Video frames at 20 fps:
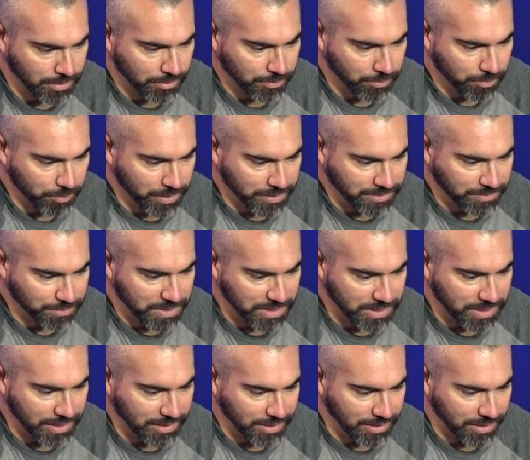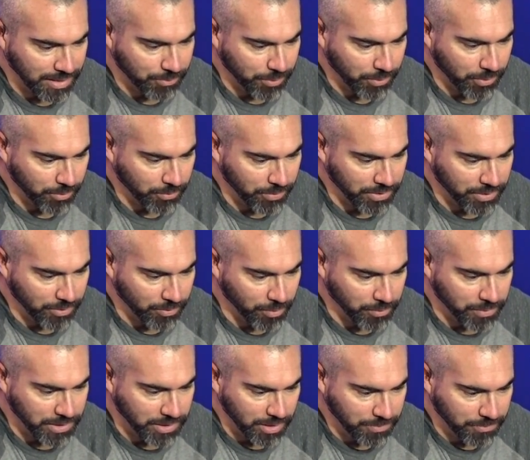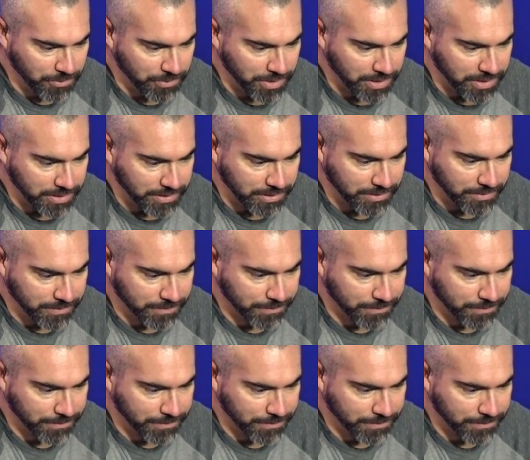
Must be getting to that point where they want me to upgrade, huh?